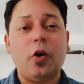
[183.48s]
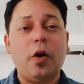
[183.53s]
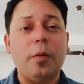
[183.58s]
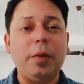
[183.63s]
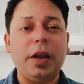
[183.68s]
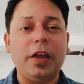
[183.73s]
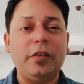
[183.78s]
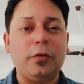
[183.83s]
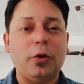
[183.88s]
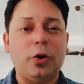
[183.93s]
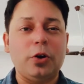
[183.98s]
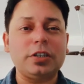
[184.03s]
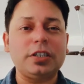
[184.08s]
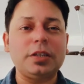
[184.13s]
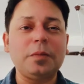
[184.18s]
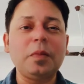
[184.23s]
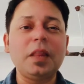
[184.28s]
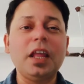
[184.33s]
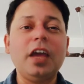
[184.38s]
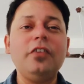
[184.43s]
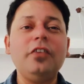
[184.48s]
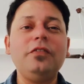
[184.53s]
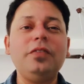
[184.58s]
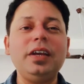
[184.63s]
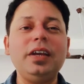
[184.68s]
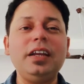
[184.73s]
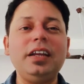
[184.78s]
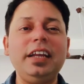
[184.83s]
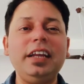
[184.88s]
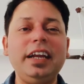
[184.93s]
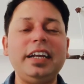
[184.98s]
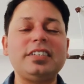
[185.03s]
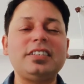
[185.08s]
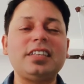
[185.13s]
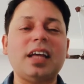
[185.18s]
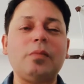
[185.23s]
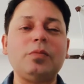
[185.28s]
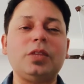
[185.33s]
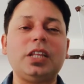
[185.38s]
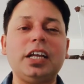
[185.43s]
omnivores, we need
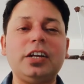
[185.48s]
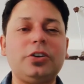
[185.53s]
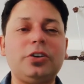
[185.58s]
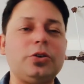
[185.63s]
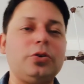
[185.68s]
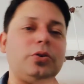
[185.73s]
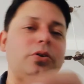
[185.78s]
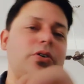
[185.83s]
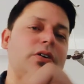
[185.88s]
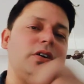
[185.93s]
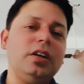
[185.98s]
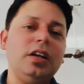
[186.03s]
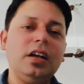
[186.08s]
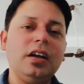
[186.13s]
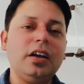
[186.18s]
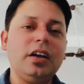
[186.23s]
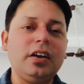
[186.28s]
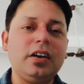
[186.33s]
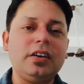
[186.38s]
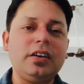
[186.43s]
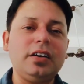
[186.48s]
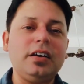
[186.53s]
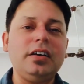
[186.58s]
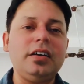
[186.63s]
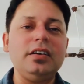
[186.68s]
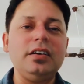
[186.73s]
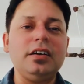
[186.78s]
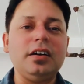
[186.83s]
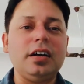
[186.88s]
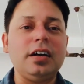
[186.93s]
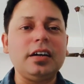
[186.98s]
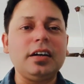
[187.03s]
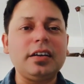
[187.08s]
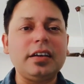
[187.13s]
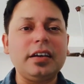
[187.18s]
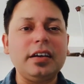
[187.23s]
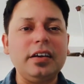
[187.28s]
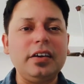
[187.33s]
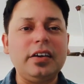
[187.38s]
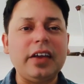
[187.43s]
something
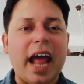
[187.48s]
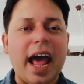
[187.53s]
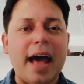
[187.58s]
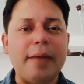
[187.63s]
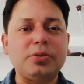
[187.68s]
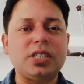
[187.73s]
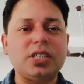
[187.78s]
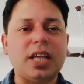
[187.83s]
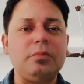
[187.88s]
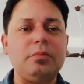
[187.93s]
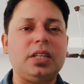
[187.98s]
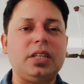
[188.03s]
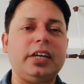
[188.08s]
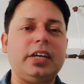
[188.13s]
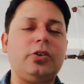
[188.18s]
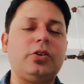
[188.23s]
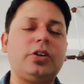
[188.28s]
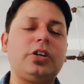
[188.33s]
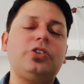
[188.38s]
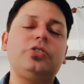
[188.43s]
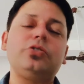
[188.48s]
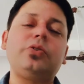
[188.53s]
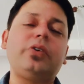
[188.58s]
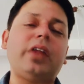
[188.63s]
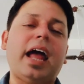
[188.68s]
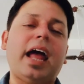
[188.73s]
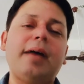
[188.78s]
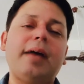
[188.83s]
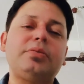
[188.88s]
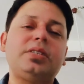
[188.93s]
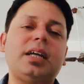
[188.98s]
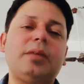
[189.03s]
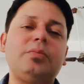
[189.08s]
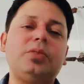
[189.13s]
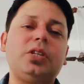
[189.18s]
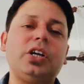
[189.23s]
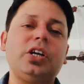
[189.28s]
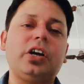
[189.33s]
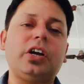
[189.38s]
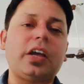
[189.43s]
to grab something,
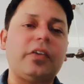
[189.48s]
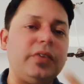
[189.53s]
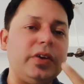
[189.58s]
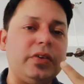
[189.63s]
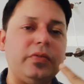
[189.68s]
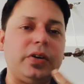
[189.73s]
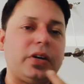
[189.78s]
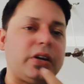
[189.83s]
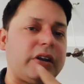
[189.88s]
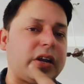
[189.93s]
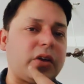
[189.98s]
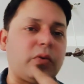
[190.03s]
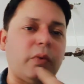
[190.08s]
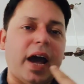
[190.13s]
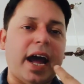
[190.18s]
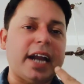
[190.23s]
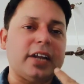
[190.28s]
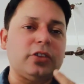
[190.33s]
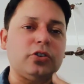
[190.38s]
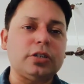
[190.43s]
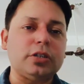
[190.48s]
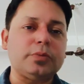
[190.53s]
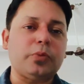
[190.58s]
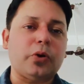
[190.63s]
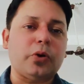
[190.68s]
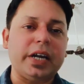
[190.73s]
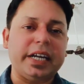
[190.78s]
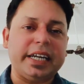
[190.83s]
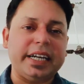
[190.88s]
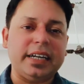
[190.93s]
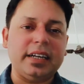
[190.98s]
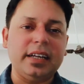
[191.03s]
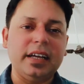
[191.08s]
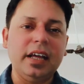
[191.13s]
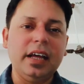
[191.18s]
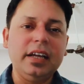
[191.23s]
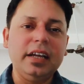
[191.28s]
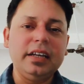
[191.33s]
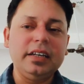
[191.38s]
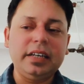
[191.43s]
okay, we would require those
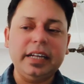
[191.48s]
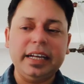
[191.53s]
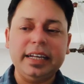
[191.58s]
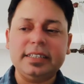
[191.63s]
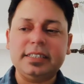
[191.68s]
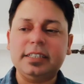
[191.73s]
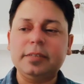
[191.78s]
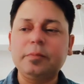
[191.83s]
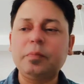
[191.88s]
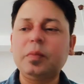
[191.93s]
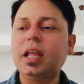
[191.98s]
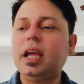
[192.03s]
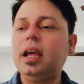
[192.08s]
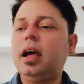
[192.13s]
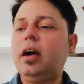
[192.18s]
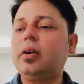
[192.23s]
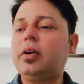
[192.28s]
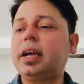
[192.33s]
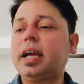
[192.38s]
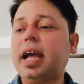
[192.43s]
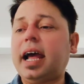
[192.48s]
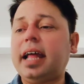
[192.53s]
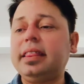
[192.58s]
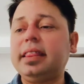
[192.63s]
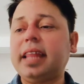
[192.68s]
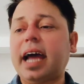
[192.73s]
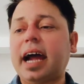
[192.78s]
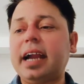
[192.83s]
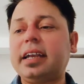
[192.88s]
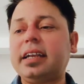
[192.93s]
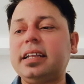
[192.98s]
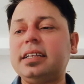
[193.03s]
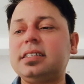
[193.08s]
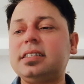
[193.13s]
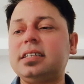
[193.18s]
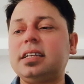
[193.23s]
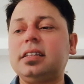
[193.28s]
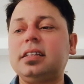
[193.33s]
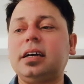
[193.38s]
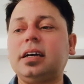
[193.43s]
pointed teeth, okay, and that is
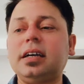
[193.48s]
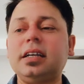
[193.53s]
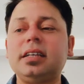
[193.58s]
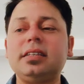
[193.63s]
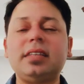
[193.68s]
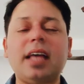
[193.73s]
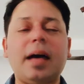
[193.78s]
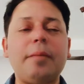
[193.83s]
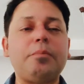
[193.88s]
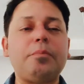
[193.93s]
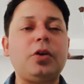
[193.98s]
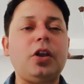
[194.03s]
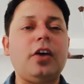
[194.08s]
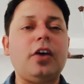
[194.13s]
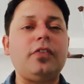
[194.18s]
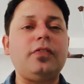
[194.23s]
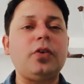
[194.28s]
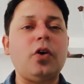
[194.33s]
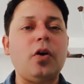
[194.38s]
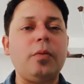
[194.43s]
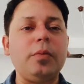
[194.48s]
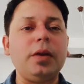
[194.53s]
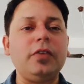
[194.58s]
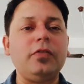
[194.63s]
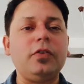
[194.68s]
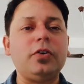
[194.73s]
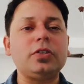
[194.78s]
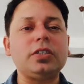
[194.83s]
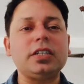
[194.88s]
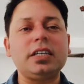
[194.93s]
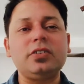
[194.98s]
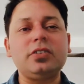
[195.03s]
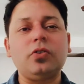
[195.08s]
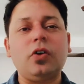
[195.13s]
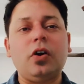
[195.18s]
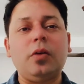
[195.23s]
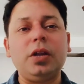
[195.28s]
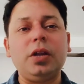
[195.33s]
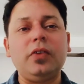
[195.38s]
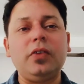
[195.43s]
the example of omnivores.
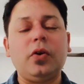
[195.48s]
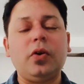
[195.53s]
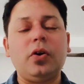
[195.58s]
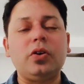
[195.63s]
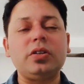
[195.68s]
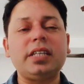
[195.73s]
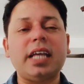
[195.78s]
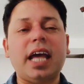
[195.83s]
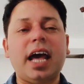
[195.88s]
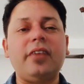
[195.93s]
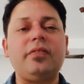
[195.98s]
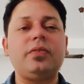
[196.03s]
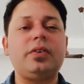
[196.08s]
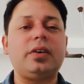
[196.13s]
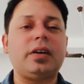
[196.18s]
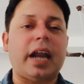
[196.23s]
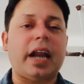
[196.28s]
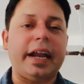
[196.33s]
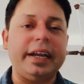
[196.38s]
Omnivores have